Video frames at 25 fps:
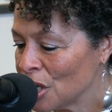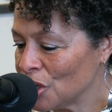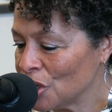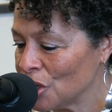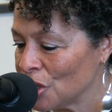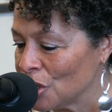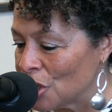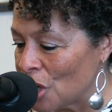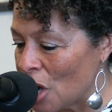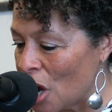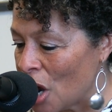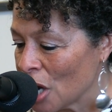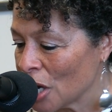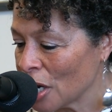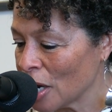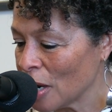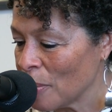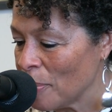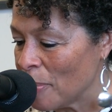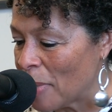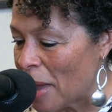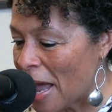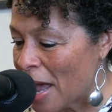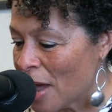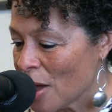to talk
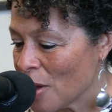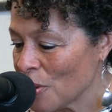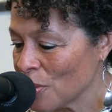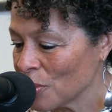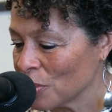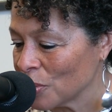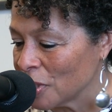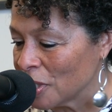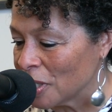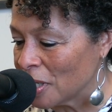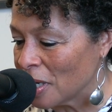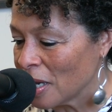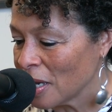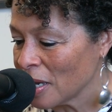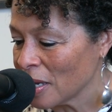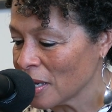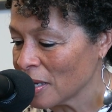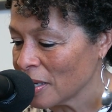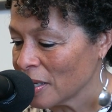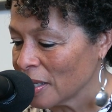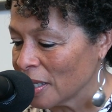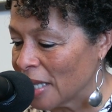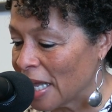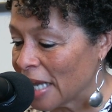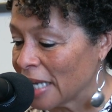about
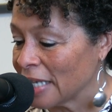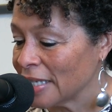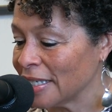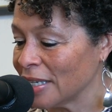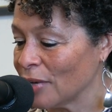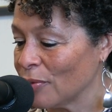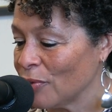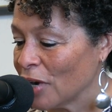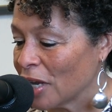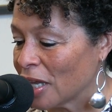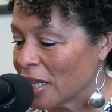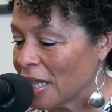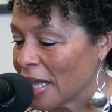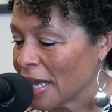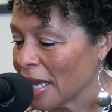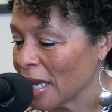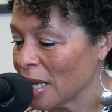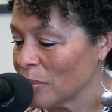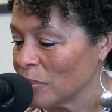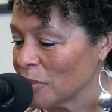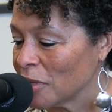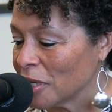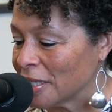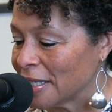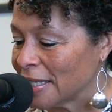Legacy
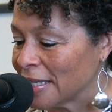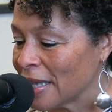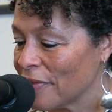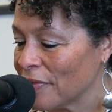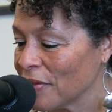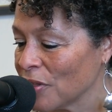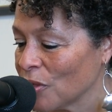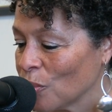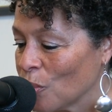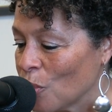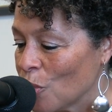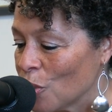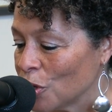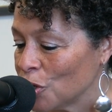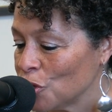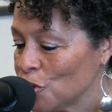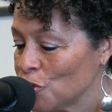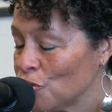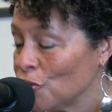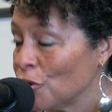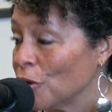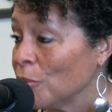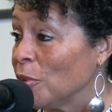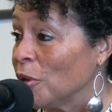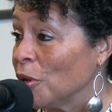Reclaimed, a Seventh Ward
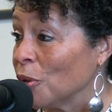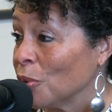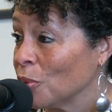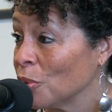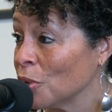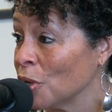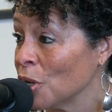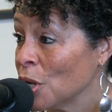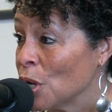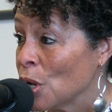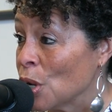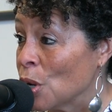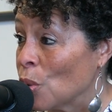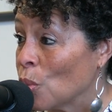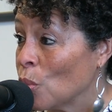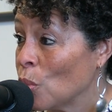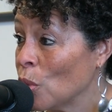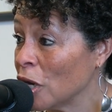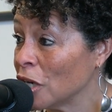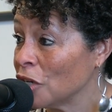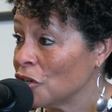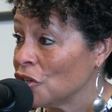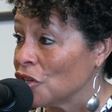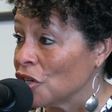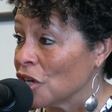tribute,
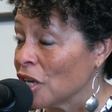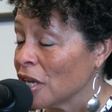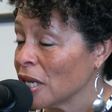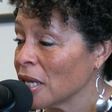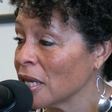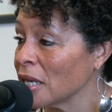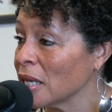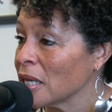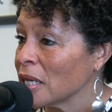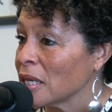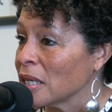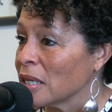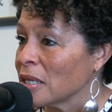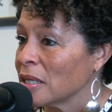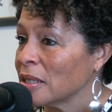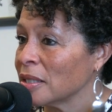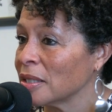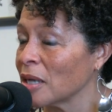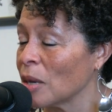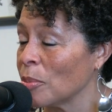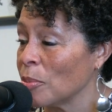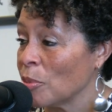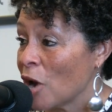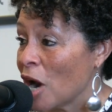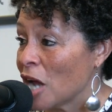which
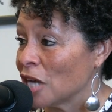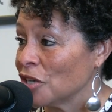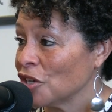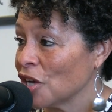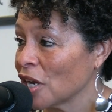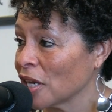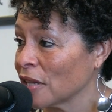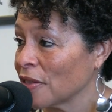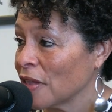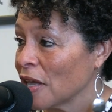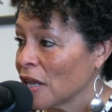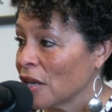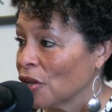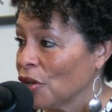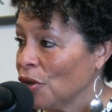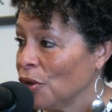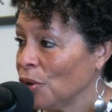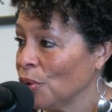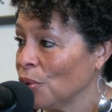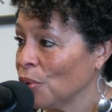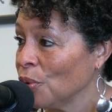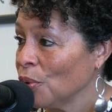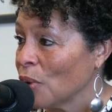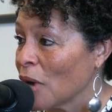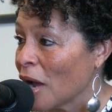is a project that
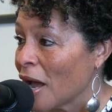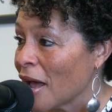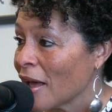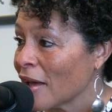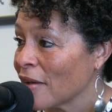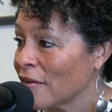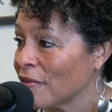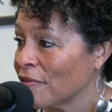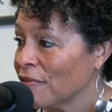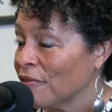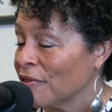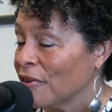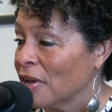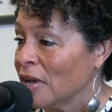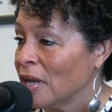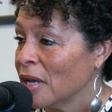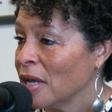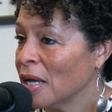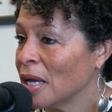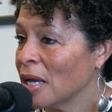you have